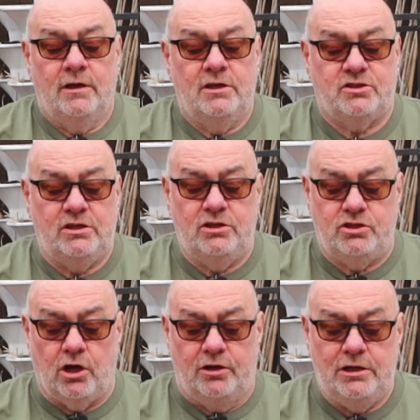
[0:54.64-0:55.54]
is these
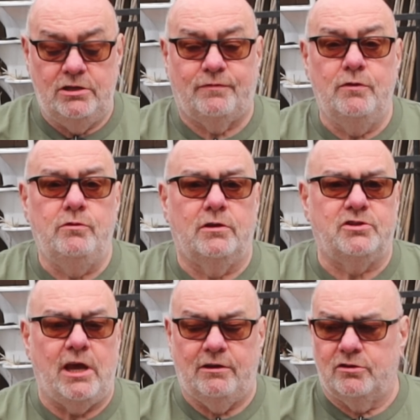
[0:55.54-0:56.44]
Chinese food
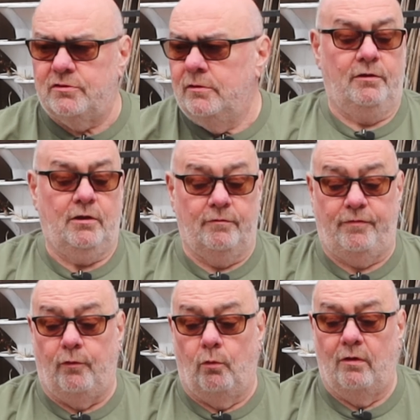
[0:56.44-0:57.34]
containers. I've got
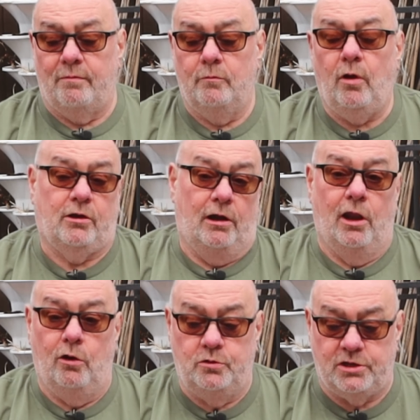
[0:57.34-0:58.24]
4 of them, well, I've got
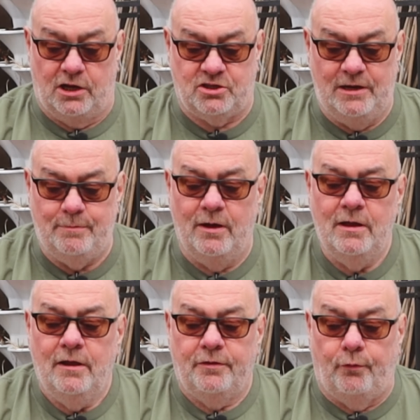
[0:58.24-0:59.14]
loads actually, but
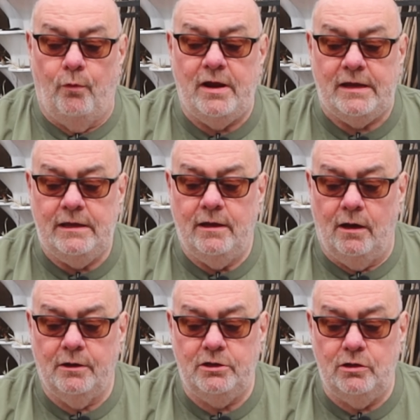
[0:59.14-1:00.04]
3
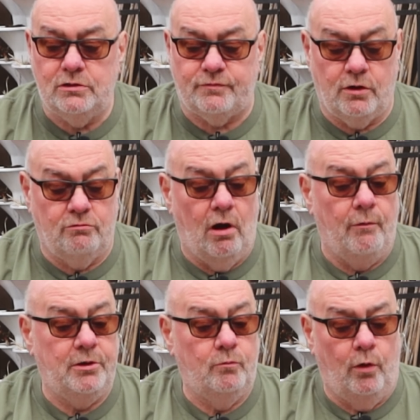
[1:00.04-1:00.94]
I'm going to use for
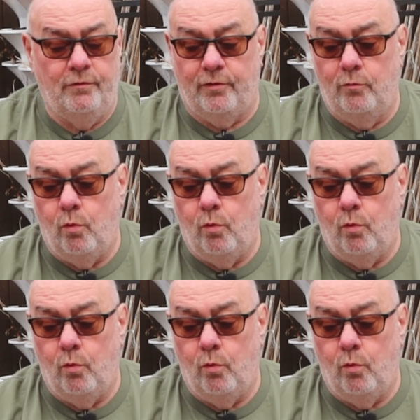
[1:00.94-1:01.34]
growing and 1 for